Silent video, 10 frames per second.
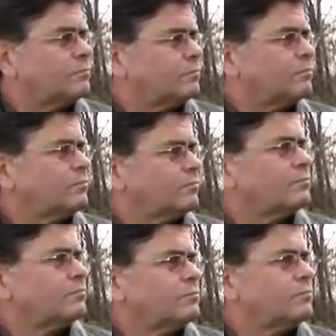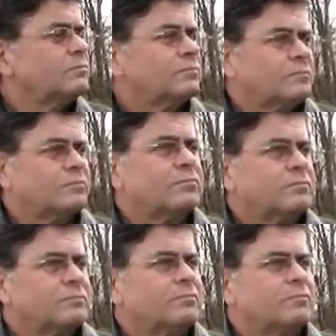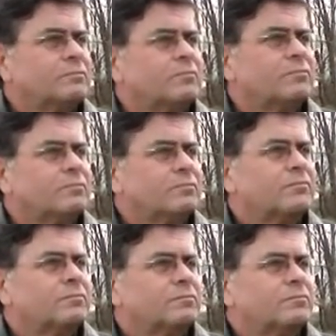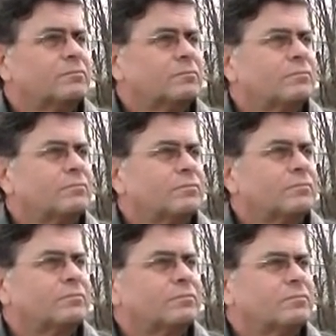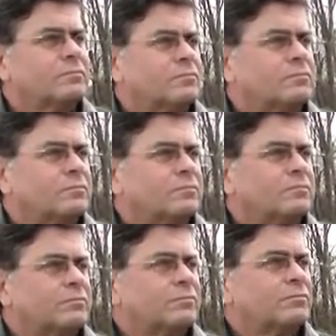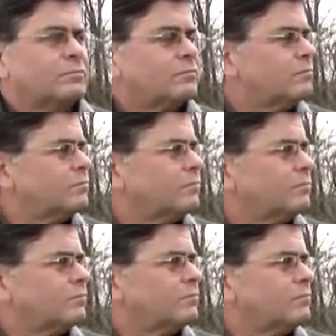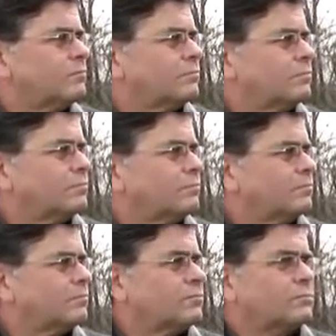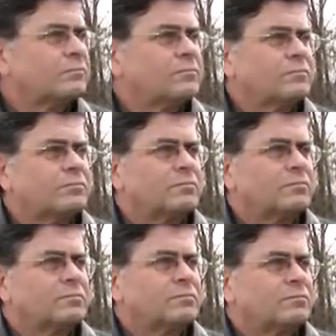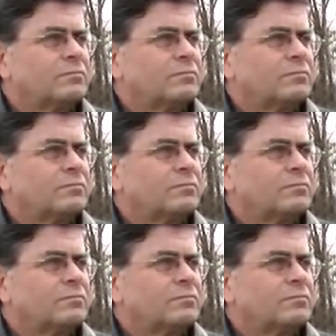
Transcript: The person shown says nothing.